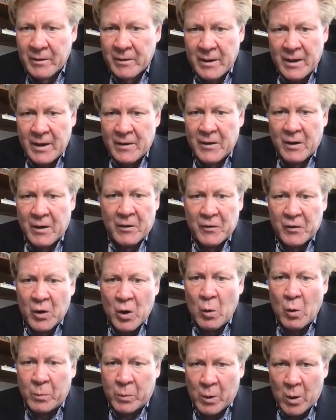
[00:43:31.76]
There's no
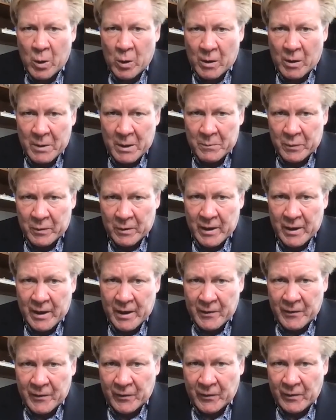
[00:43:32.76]
program in
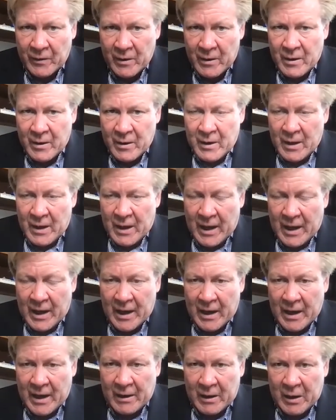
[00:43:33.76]
place.
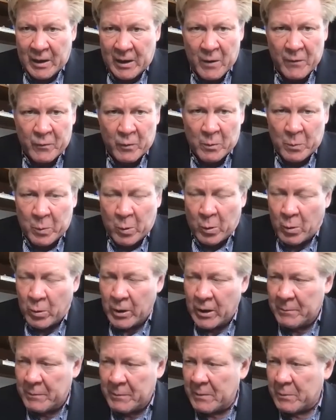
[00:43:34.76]
And, we've
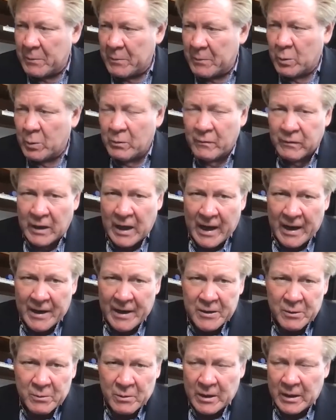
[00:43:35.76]
reported people who've lied
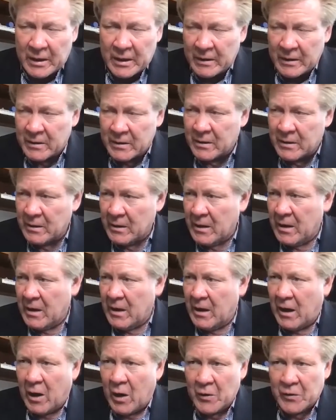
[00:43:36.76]
to us,
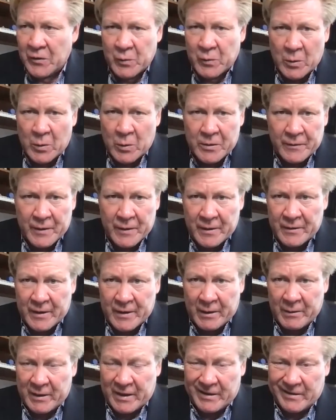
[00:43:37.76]
all sorts of things
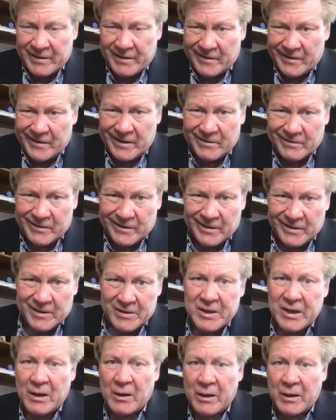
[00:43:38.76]
like,
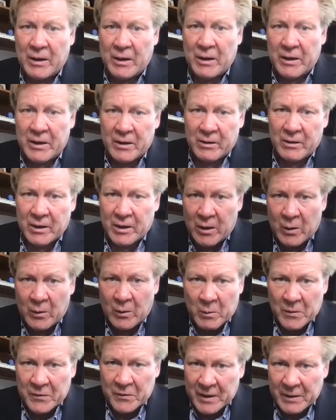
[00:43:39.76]
until a year ago, there
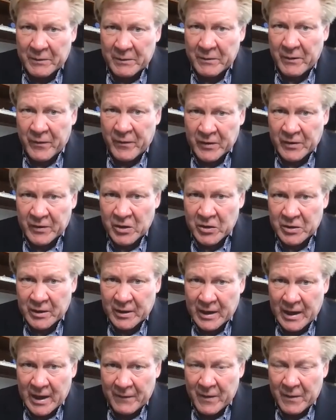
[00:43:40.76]
wasn't even a physician in the
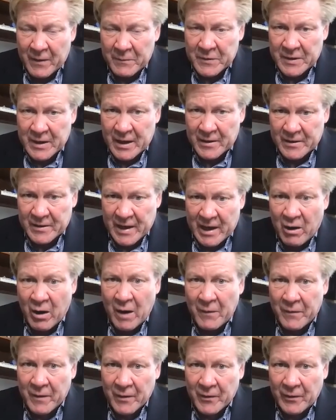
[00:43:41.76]
FMCSA
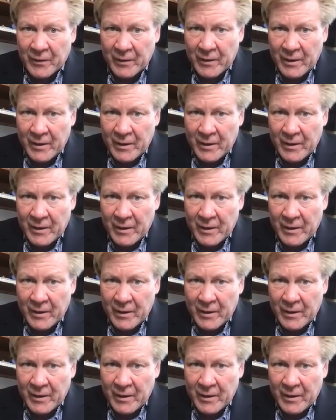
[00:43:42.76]
office.